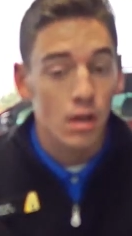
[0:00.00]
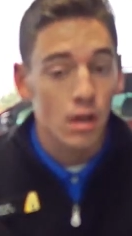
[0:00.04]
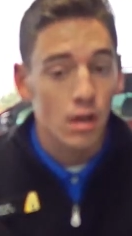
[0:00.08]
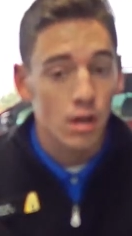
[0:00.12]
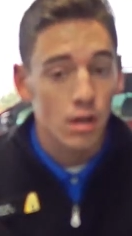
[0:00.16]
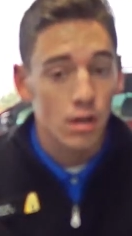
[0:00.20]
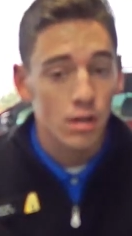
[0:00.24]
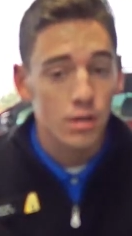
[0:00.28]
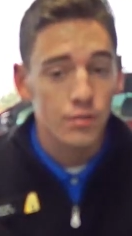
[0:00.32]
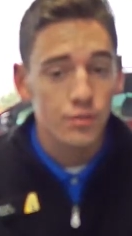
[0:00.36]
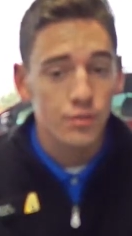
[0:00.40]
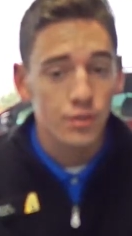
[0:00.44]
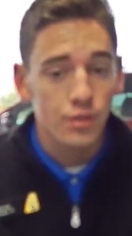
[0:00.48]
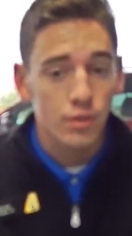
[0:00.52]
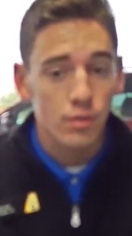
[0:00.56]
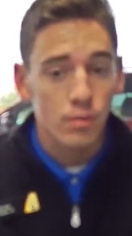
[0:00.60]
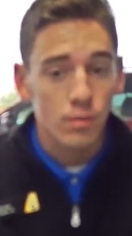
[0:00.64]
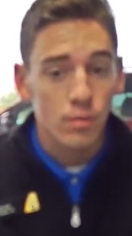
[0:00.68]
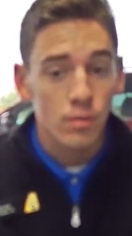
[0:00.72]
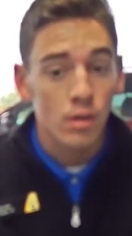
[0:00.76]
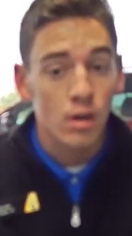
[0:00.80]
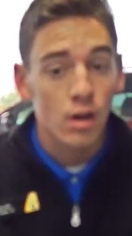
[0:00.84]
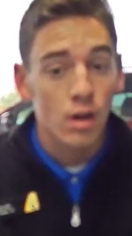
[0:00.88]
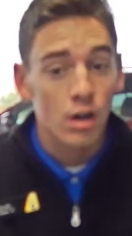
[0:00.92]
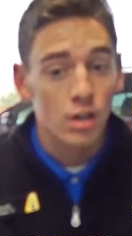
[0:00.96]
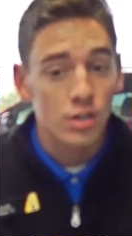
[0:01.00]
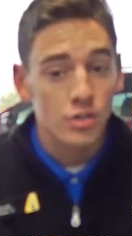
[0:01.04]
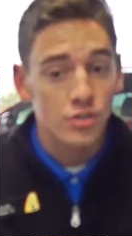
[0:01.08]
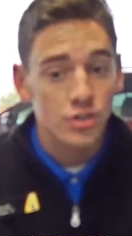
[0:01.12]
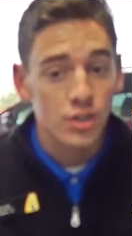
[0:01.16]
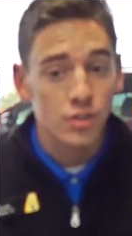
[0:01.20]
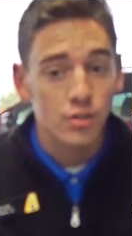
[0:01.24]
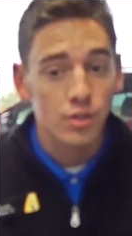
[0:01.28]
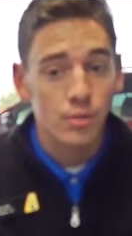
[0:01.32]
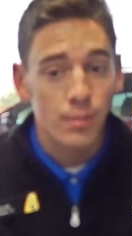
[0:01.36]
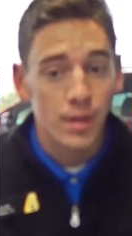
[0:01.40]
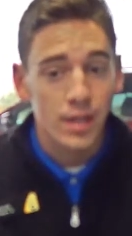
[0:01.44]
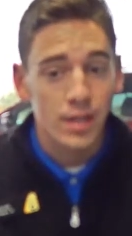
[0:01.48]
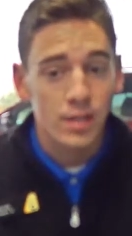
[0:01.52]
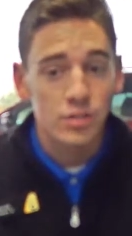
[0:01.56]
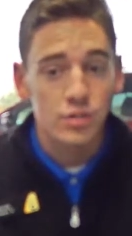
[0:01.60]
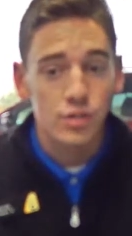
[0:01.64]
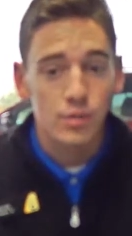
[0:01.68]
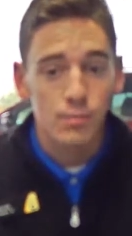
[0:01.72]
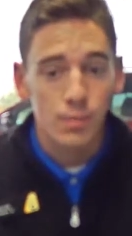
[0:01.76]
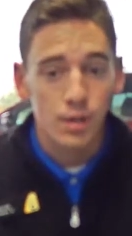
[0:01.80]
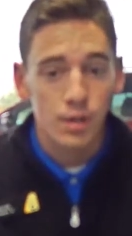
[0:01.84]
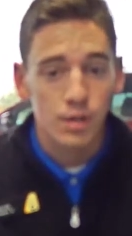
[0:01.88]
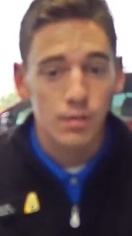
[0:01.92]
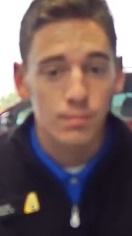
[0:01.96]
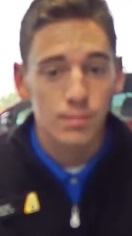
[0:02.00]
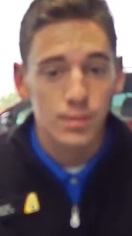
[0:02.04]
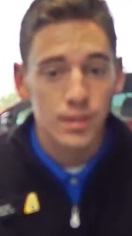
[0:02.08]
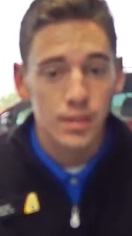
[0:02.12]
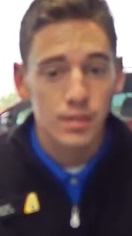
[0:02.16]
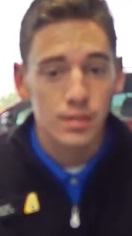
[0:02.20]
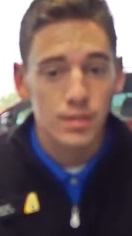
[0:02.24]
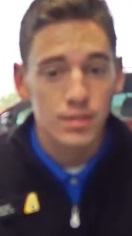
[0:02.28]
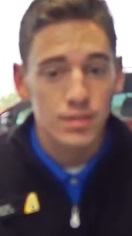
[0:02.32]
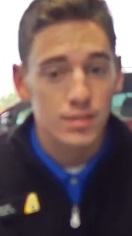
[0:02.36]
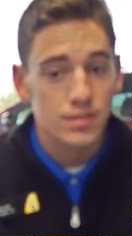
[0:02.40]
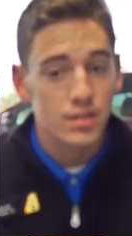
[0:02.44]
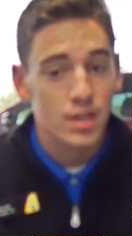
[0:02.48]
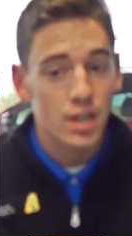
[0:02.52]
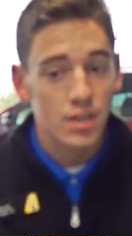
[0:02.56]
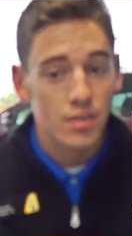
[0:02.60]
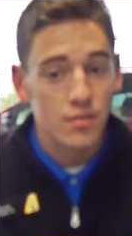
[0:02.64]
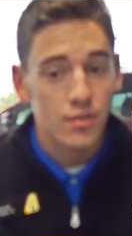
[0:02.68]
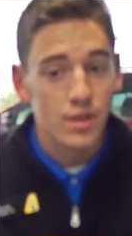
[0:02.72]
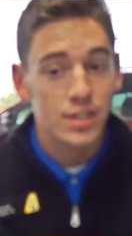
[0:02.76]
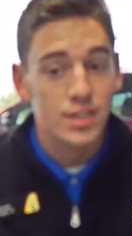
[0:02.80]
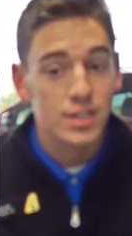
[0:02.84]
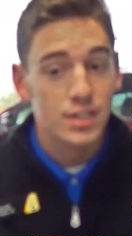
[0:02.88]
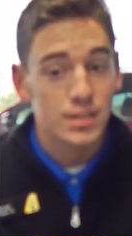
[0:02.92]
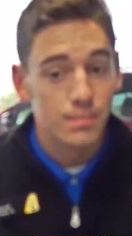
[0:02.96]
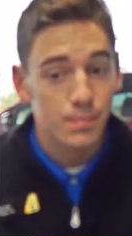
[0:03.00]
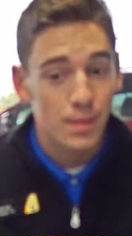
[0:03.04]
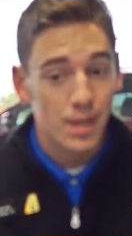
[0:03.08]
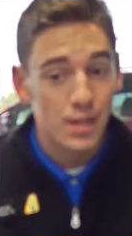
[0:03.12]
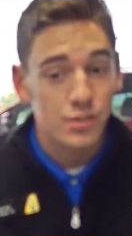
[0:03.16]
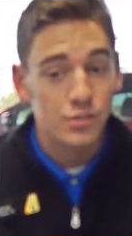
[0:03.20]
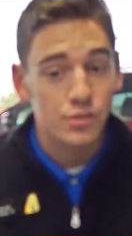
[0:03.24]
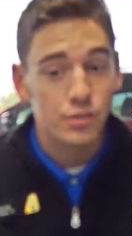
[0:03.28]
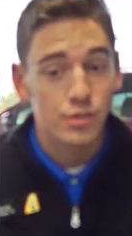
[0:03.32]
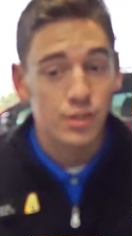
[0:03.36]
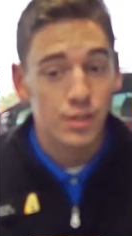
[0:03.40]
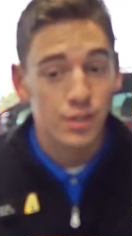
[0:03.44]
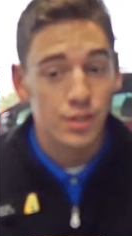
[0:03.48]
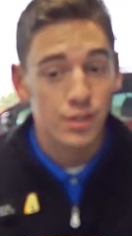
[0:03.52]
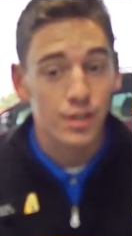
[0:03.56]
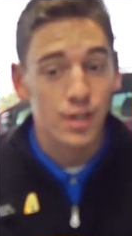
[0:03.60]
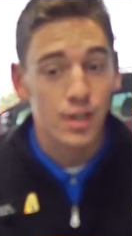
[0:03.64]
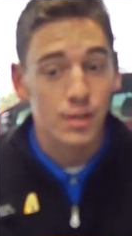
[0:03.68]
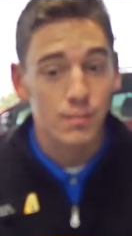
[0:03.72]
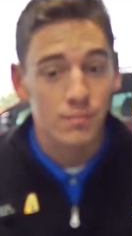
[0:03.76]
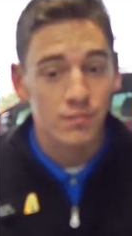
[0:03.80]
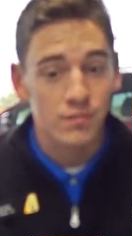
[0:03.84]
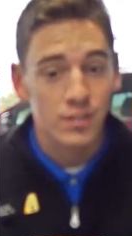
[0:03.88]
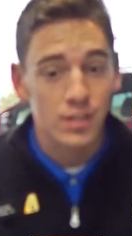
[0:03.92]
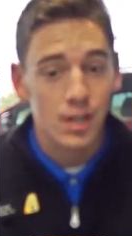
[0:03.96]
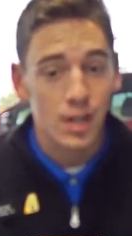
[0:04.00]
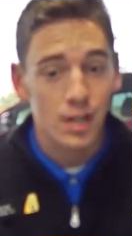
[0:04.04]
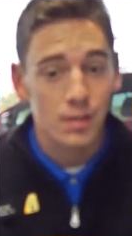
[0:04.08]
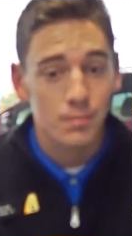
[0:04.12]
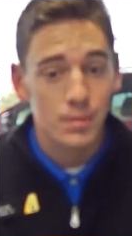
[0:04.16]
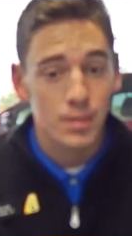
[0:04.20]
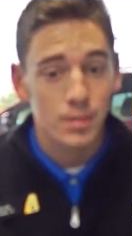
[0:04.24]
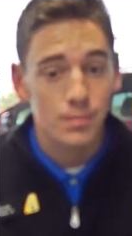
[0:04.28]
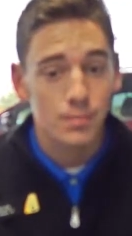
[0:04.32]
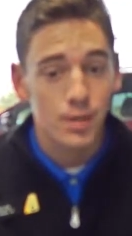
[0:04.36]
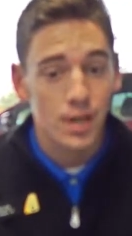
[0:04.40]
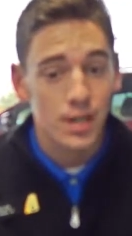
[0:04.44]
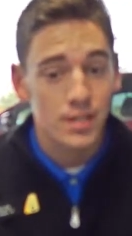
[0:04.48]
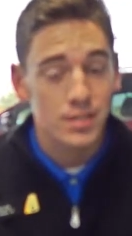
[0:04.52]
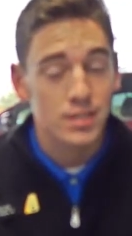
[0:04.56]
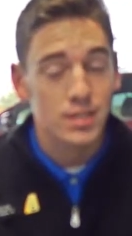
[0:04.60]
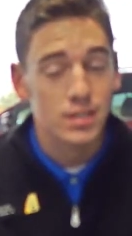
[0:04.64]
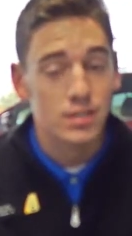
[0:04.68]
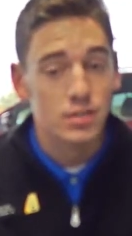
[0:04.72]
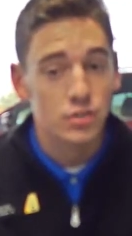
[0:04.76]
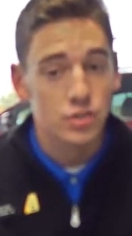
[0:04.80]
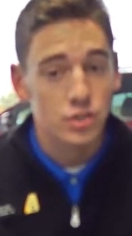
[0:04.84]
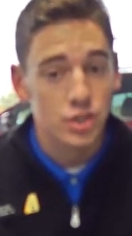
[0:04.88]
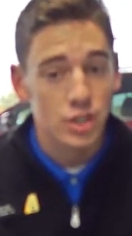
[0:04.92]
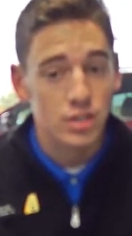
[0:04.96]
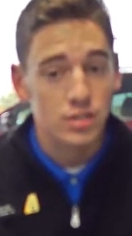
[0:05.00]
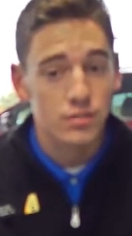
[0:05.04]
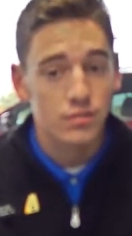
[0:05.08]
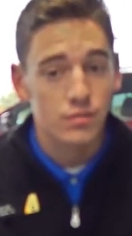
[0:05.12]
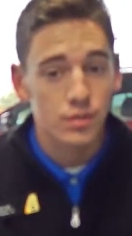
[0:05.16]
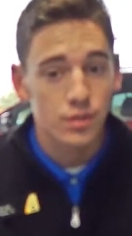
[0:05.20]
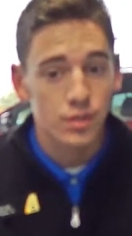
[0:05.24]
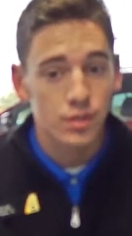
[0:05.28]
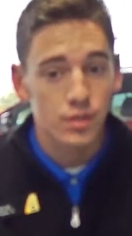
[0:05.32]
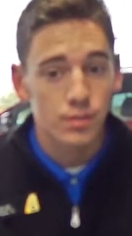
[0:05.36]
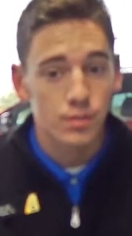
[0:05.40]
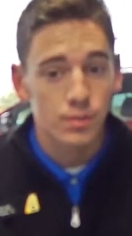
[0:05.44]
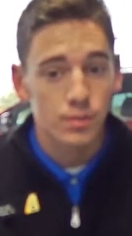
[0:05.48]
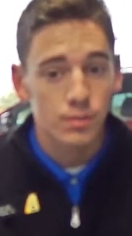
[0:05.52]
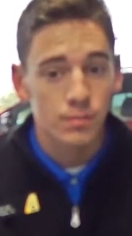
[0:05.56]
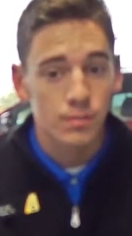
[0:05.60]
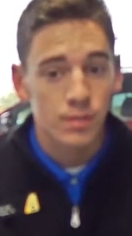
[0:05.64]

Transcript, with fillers: Also, our General Manager Martin Peters has authorized special Internet VIP pricing just for you.